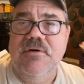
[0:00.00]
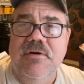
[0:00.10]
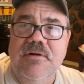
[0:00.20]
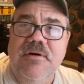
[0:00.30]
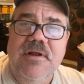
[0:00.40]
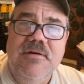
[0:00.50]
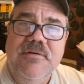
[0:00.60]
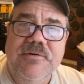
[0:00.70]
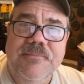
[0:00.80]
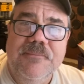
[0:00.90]
to learn how to
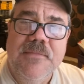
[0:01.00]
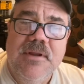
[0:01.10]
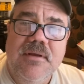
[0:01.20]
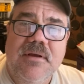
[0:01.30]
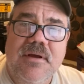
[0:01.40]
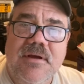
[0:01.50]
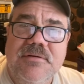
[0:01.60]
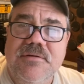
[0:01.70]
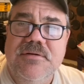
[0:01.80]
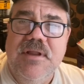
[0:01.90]
do it,
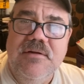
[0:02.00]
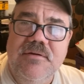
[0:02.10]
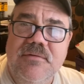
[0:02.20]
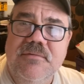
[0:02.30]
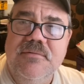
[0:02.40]
so stay tuned.